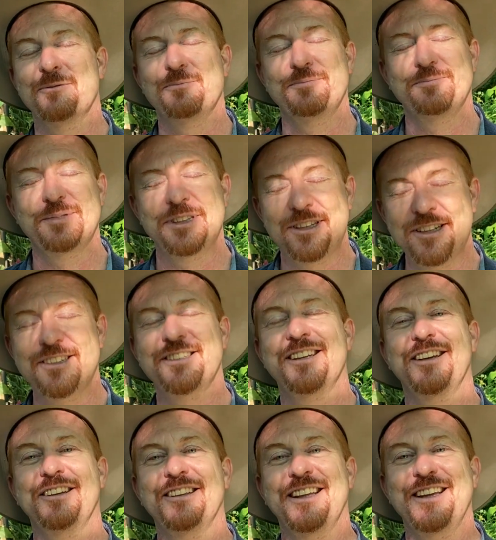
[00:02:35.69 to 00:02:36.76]
I'm pleased
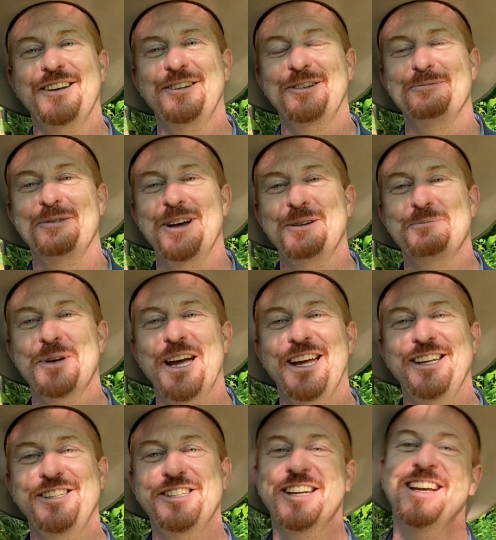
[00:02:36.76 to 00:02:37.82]
that you landed on my
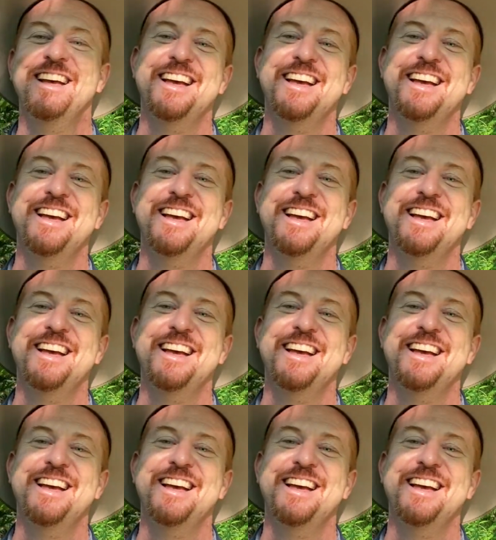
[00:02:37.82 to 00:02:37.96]
page.